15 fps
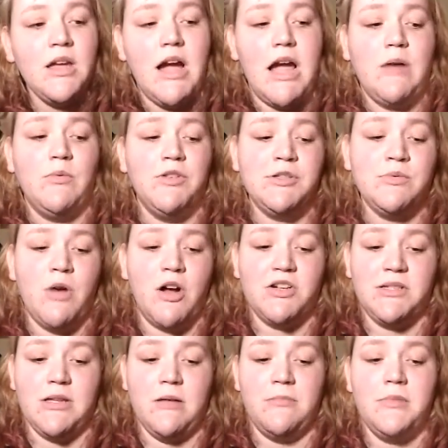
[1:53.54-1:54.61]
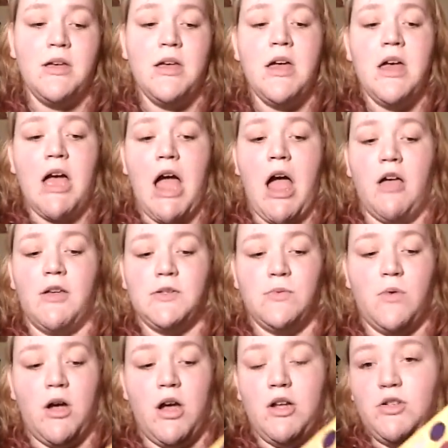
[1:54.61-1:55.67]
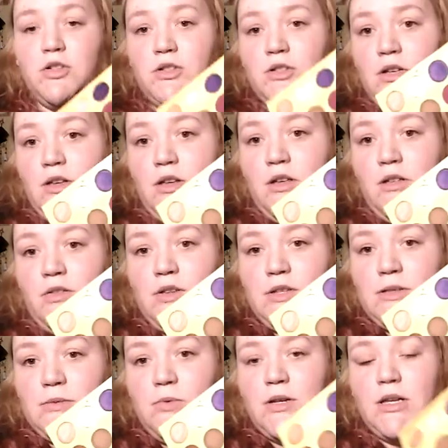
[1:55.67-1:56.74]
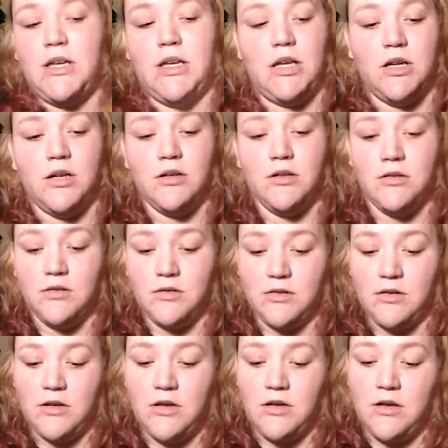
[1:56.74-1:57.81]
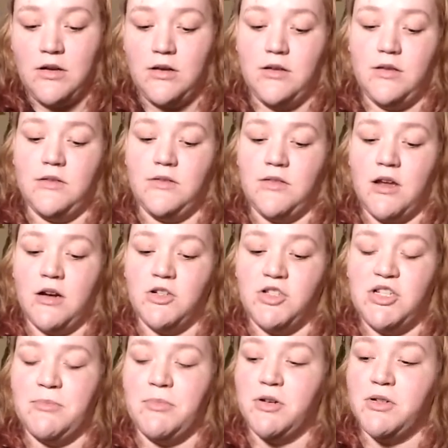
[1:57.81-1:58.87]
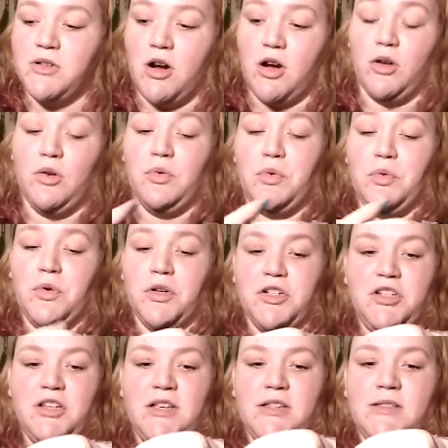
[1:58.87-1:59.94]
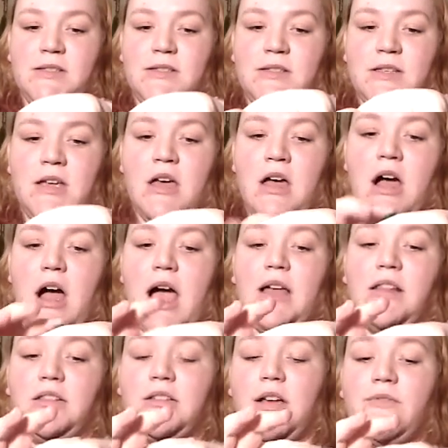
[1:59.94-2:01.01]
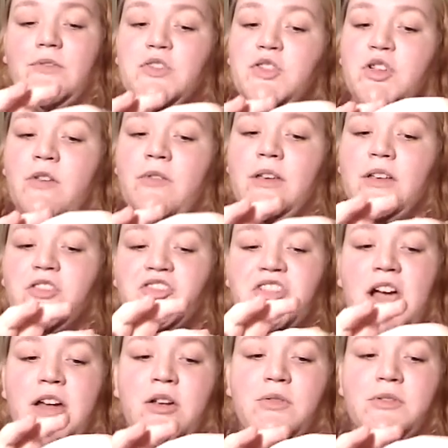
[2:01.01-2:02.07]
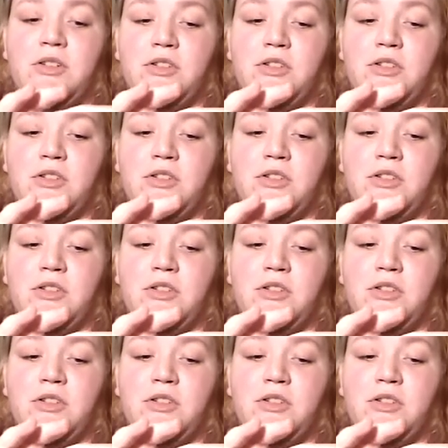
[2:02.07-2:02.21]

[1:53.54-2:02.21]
I will swatch some. I'll swatch this one here. Their shimmers are gorgeous. I love Juvia's shadows.